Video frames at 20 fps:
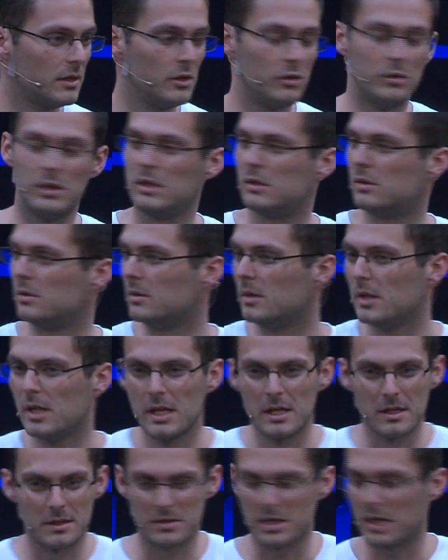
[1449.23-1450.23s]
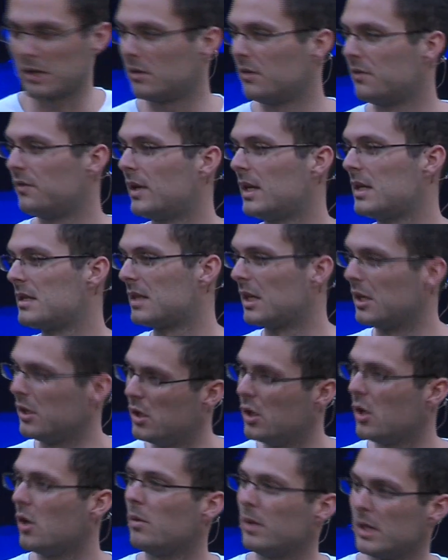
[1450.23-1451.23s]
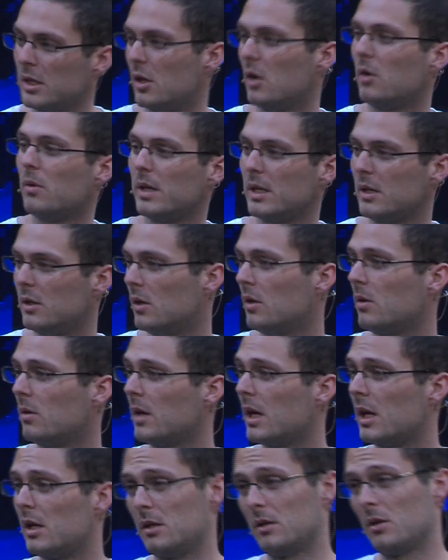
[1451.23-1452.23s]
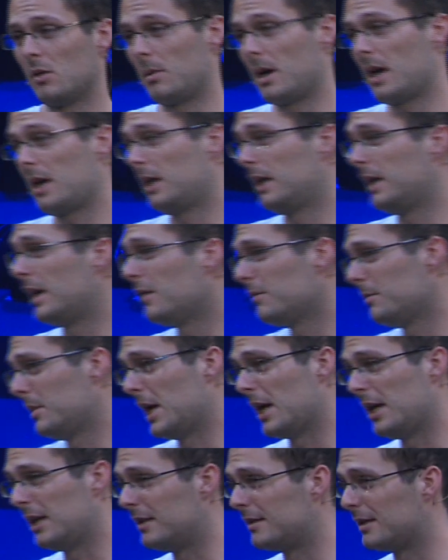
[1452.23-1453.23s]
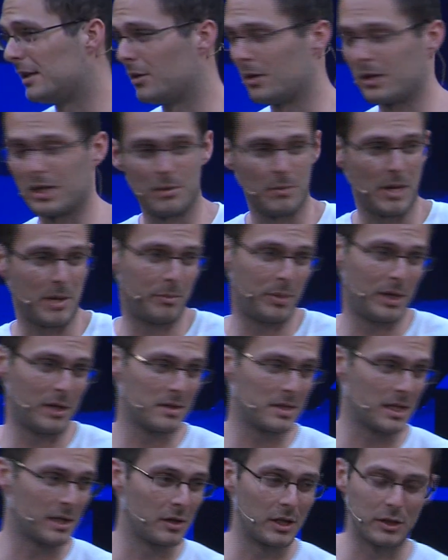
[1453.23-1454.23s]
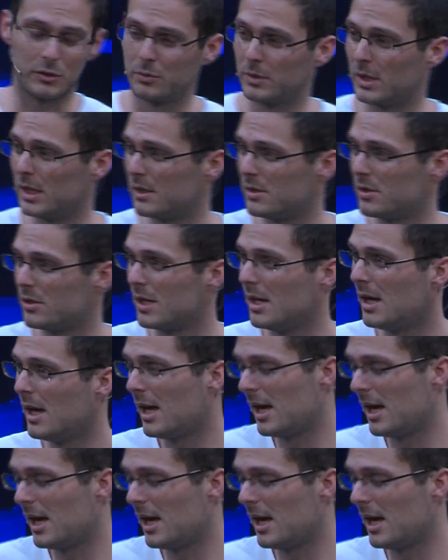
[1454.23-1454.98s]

You need to sacrifice and go and go and go. And nobody gave me anything, okay? My parents are not rich.